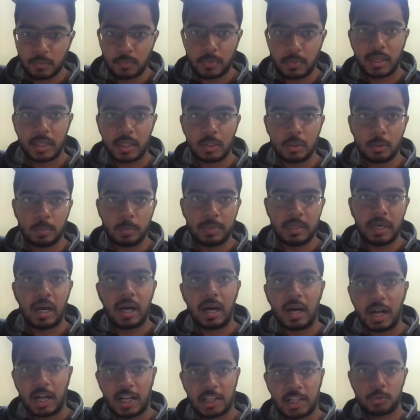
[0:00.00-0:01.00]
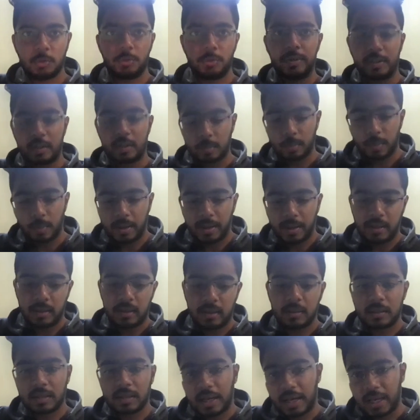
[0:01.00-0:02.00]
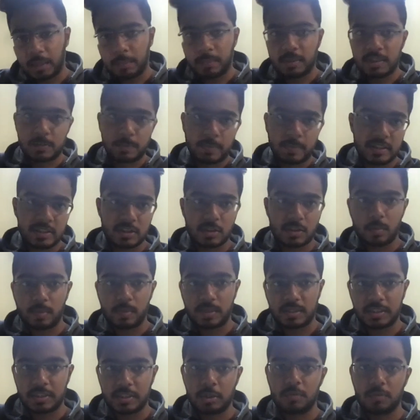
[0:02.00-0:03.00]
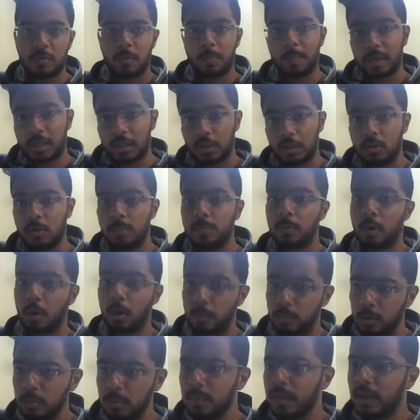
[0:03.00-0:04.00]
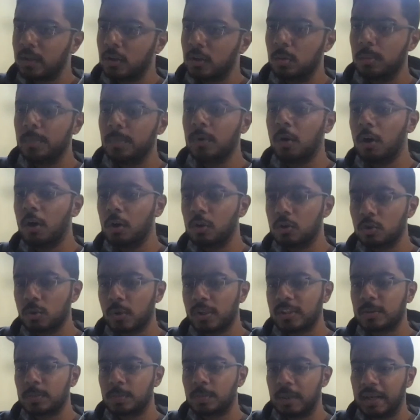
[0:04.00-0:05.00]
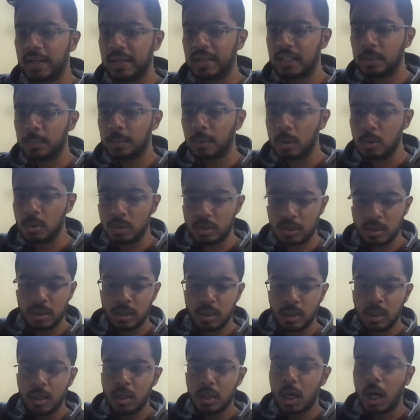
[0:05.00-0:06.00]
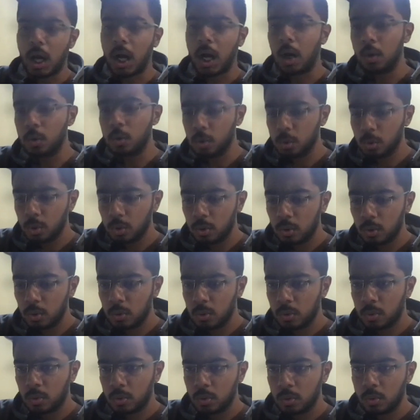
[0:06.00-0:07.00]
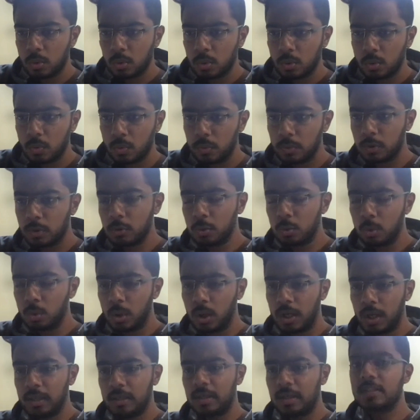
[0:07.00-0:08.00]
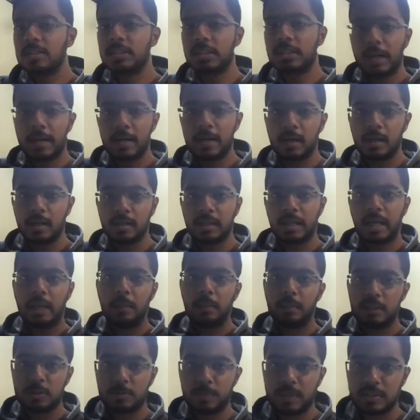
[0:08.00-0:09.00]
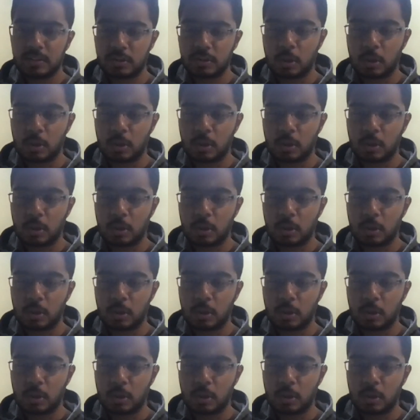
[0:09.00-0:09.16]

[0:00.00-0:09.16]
where you'll be asked to determine time and space complexity of a particular problem. And you'll be also explained about how to understand a time and space